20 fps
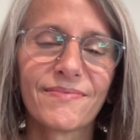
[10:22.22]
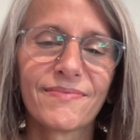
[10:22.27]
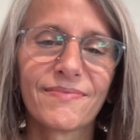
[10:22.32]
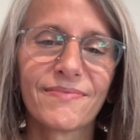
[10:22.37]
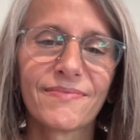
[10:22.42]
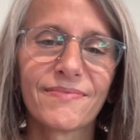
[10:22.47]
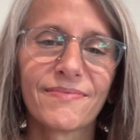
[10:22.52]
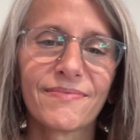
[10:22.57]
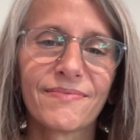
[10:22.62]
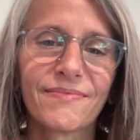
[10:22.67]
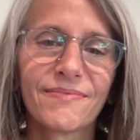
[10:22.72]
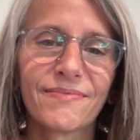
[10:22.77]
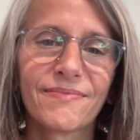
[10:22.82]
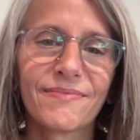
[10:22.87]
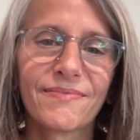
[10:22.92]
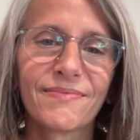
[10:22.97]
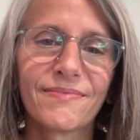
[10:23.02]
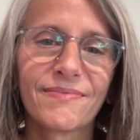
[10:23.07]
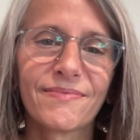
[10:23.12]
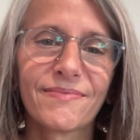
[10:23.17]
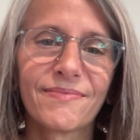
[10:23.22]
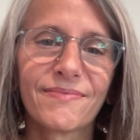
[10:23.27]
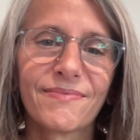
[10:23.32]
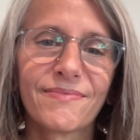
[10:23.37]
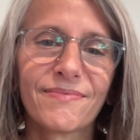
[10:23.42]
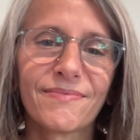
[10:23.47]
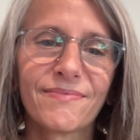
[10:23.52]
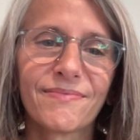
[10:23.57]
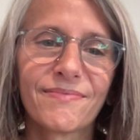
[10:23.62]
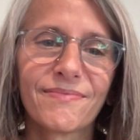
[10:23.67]

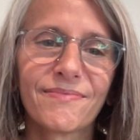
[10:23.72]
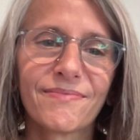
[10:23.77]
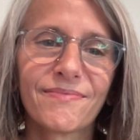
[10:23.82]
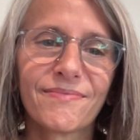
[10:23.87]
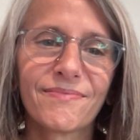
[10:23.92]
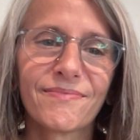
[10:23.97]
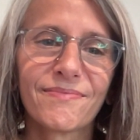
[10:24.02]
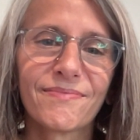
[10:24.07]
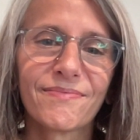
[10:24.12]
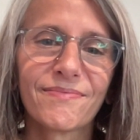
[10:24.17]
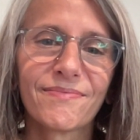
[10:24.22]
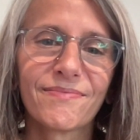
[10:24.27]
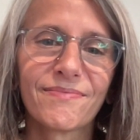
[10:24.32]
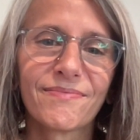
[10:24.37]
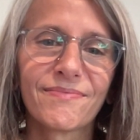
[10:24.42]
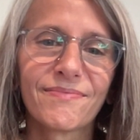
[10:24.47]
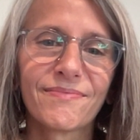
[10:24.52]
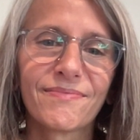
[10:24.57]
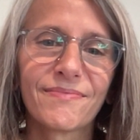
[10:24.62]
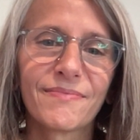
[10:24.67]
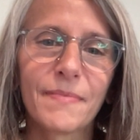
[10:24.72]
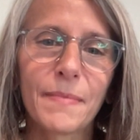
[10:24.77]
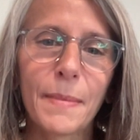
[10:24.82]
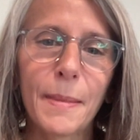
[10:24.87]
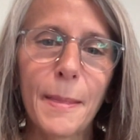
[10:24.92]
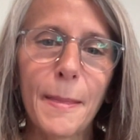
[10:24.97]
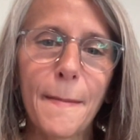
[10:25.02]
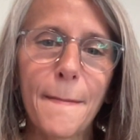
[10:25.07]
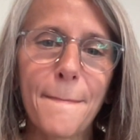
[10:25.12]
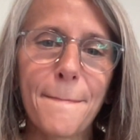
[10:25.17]

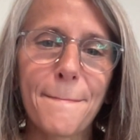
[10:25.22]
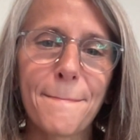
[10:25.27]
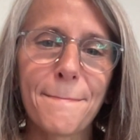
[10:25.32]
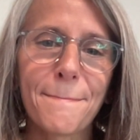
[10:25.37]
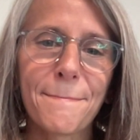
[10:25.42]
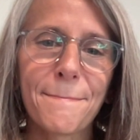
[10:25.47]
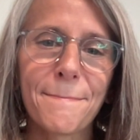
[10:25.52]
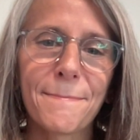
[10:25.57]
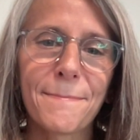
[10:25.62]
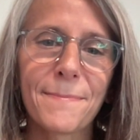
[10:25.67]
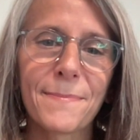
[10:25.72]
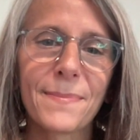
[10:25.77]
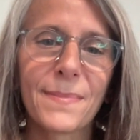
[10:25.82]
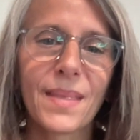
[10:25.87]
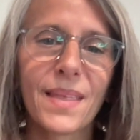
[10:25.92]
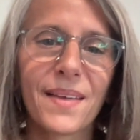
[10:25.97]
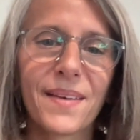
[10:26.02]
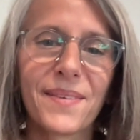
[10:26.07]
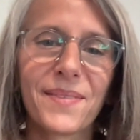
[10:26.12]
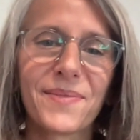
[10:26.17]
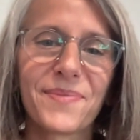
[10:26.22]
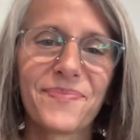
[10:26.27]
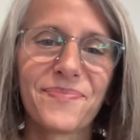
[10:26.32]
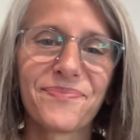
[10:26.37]
No words are spoken by the person on screen.